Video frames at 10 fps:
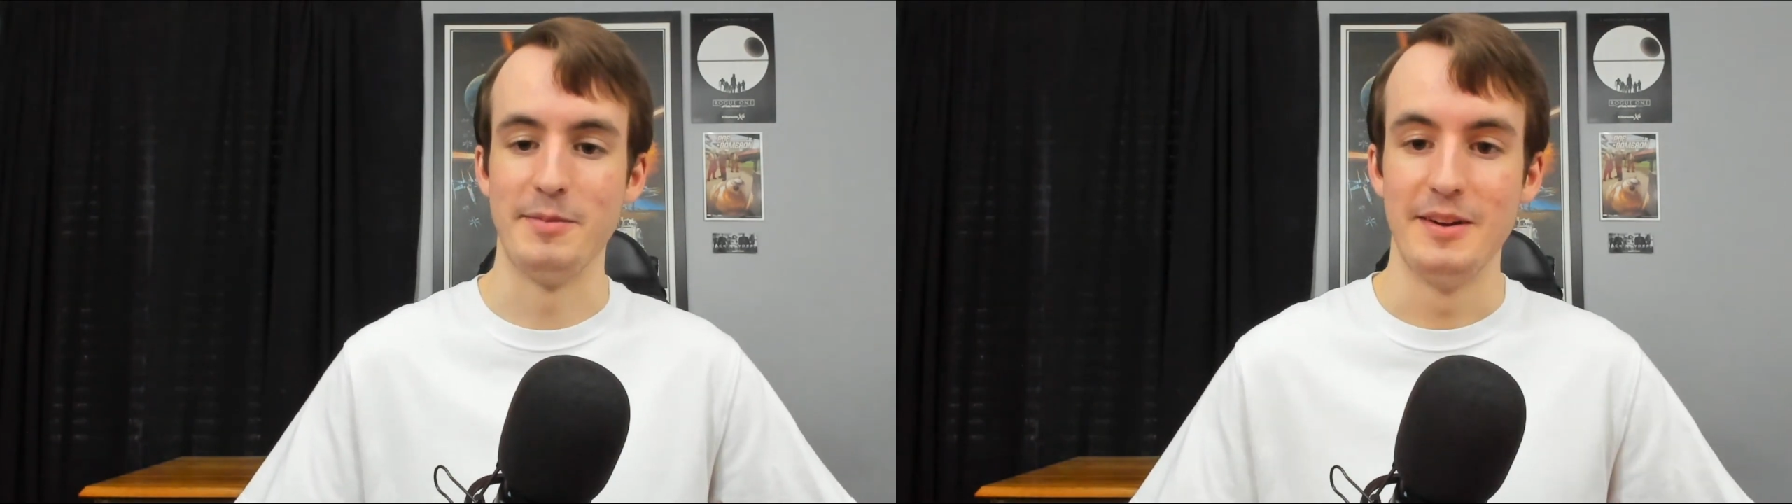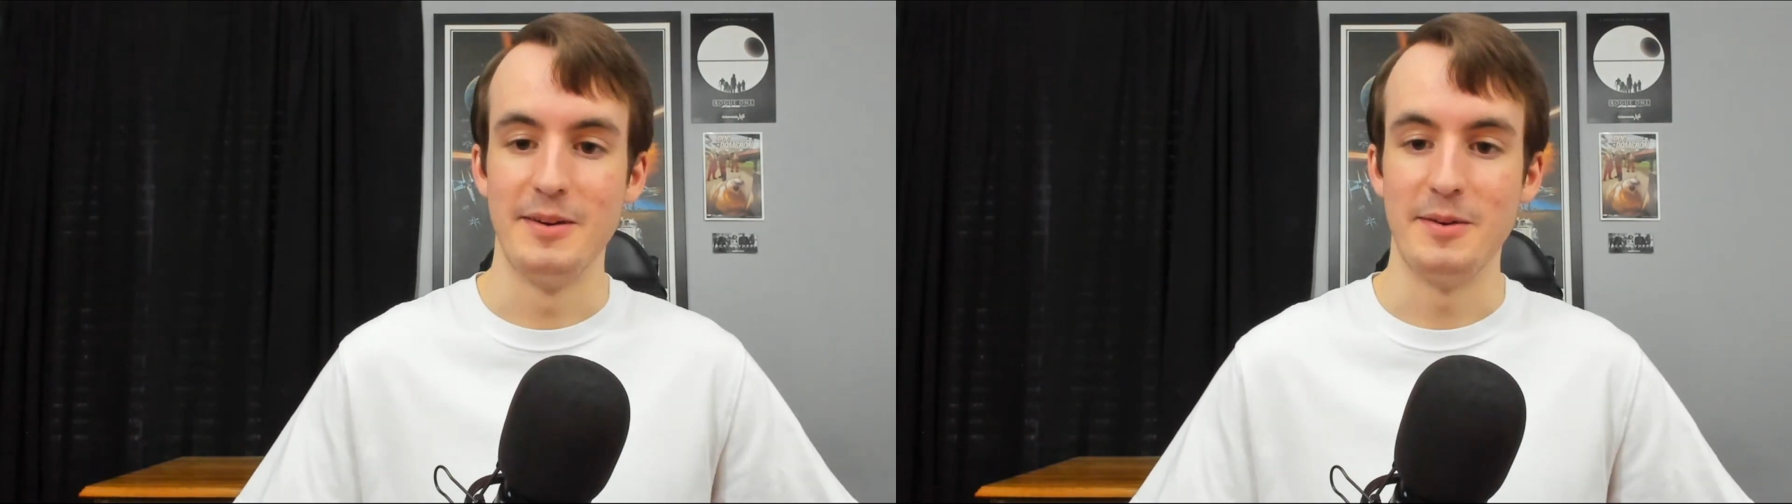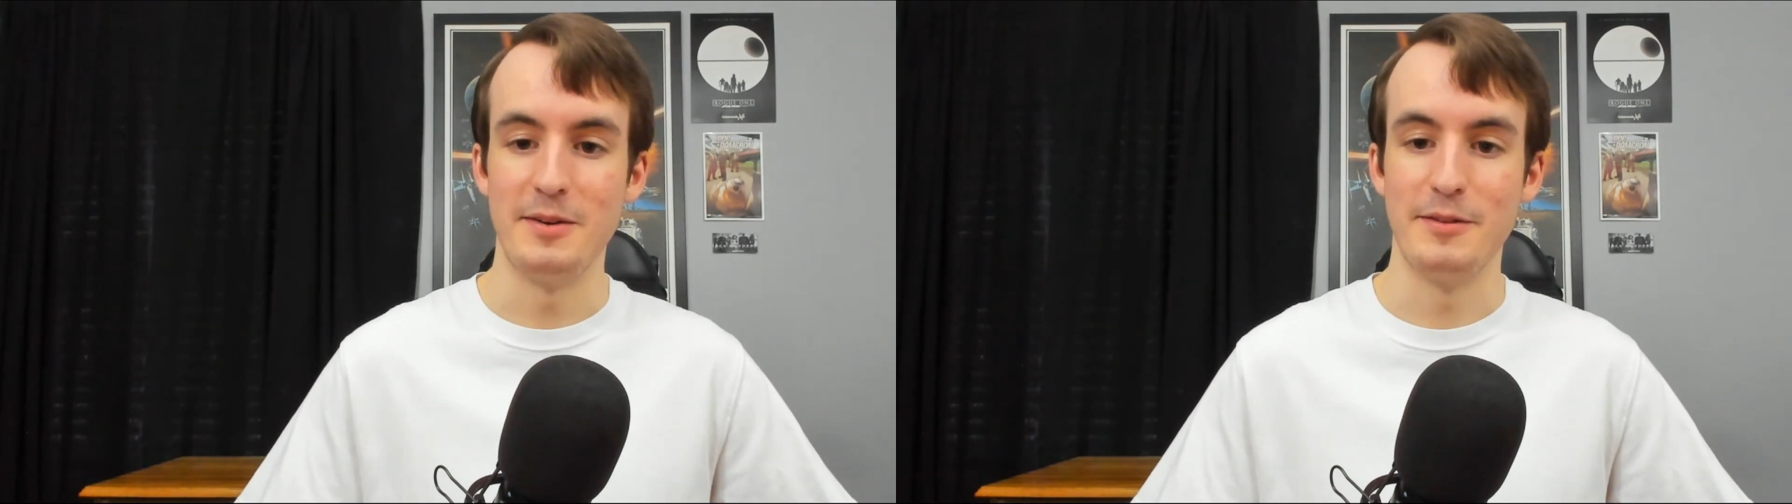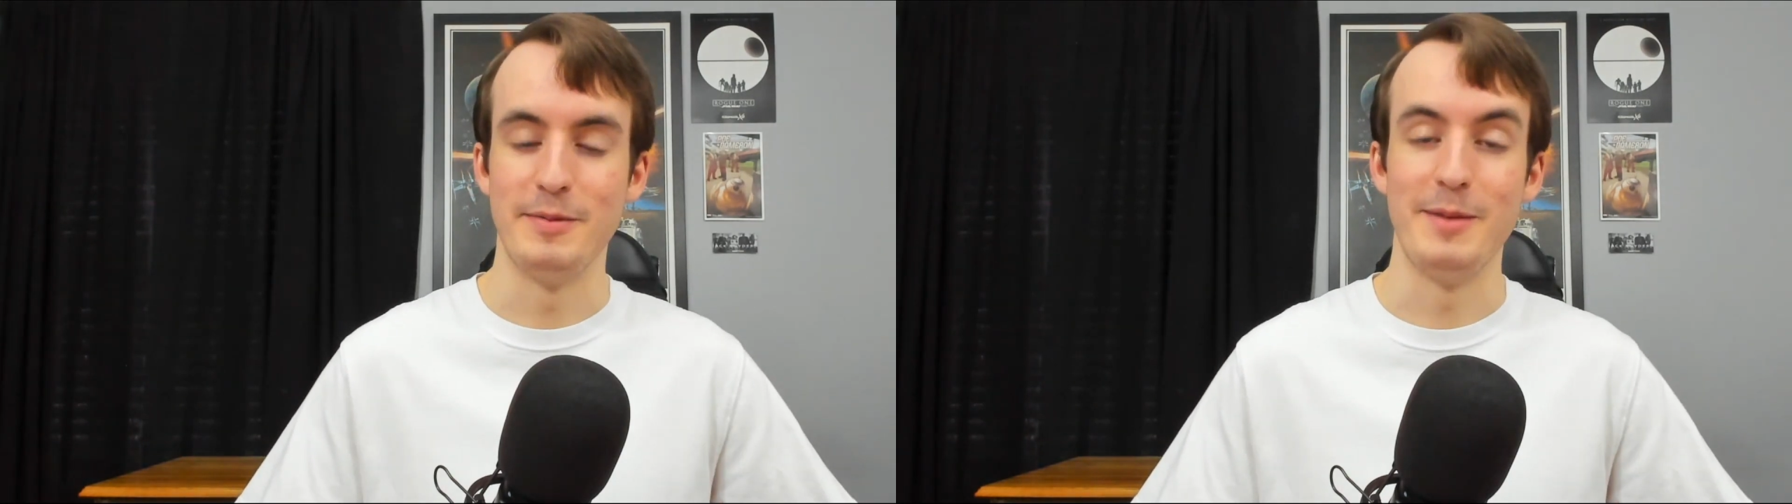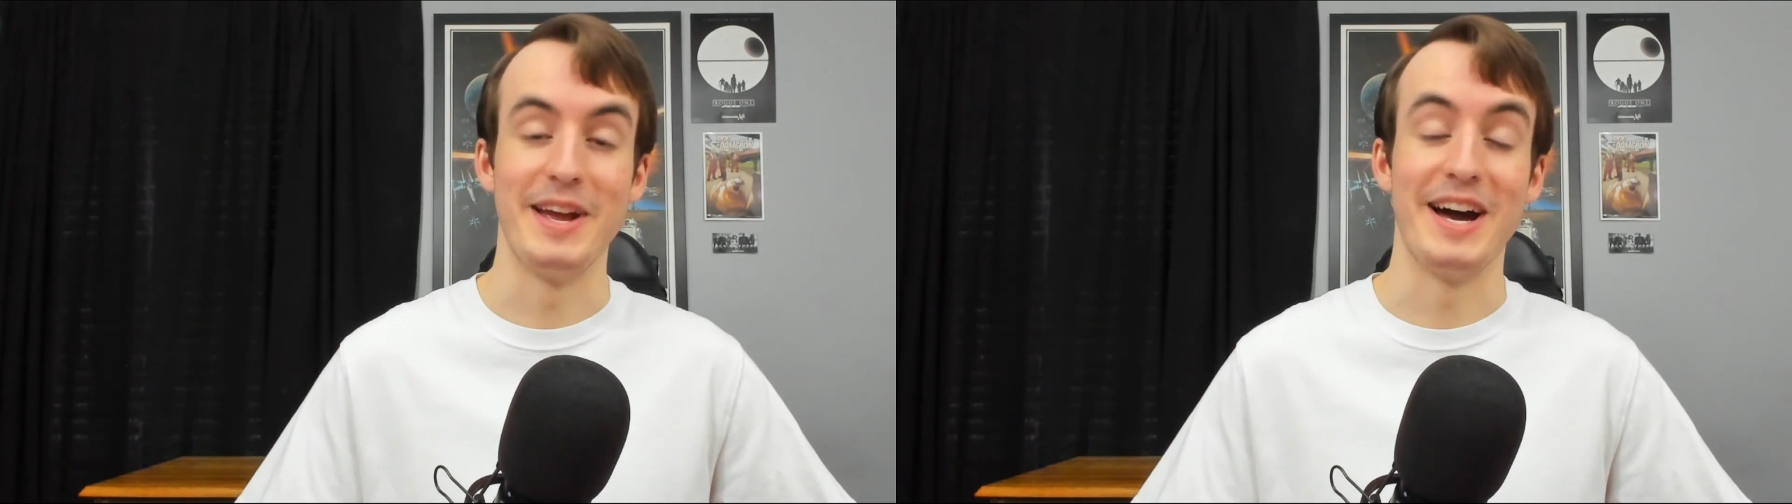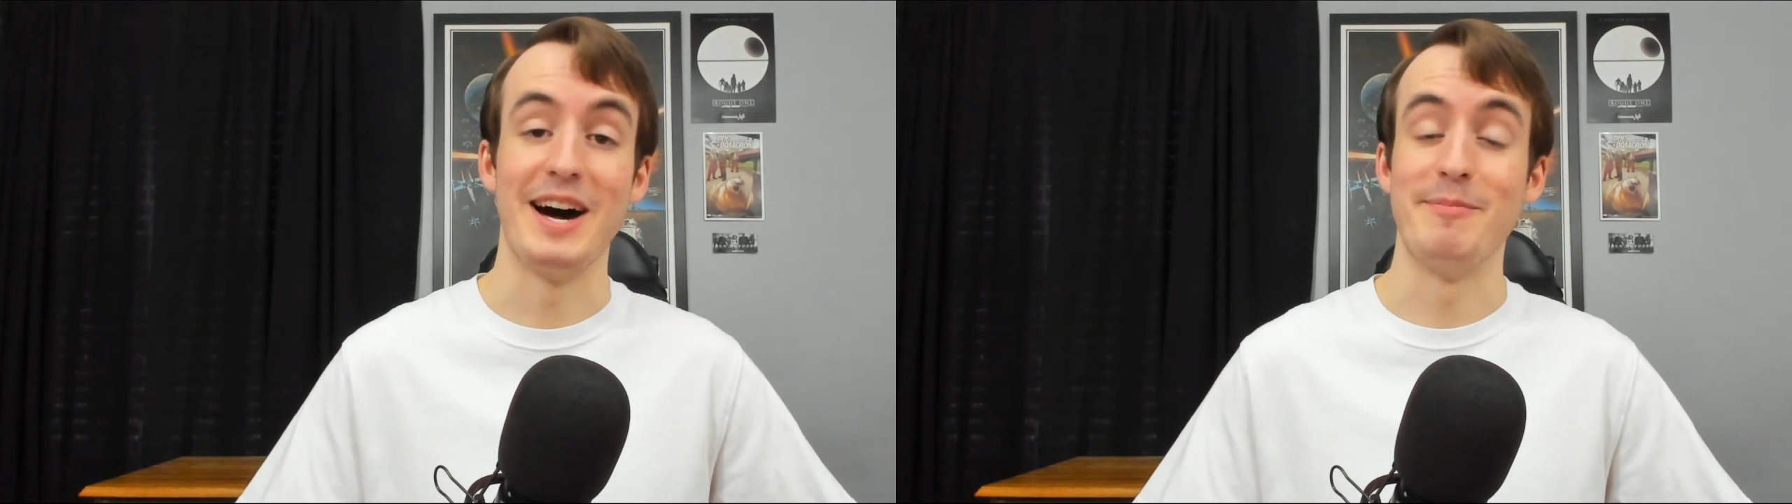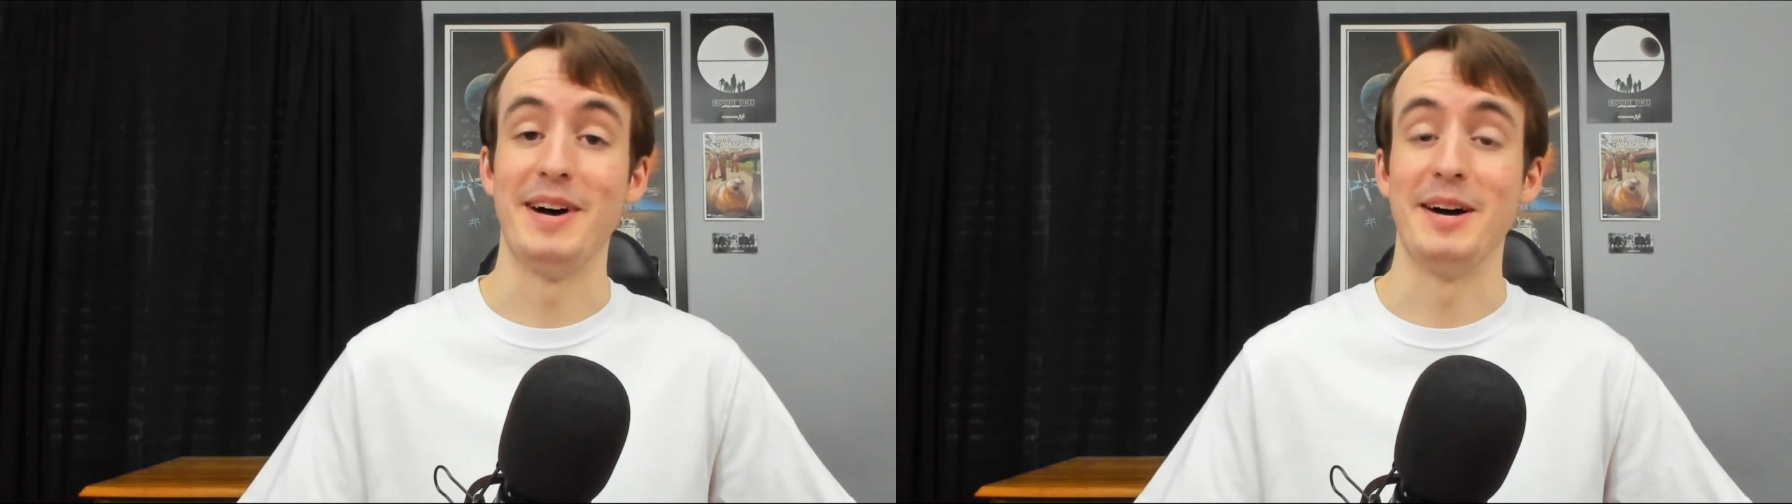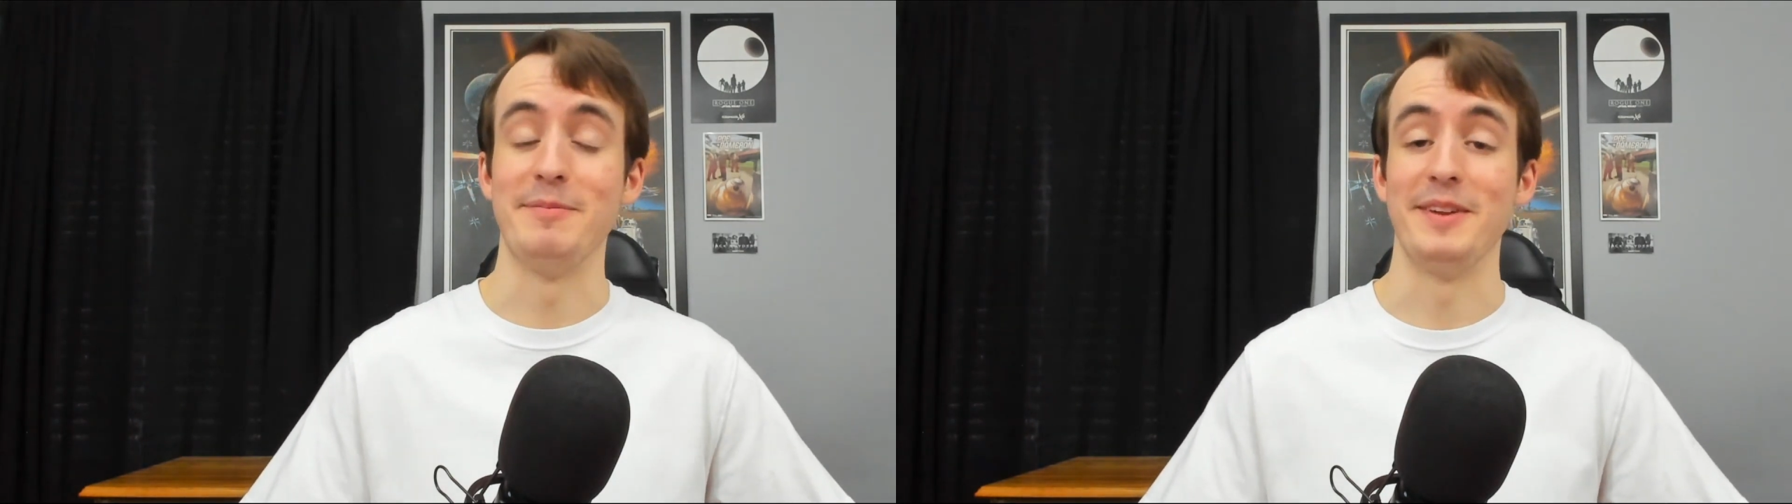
I wonder if maybe Hop Pop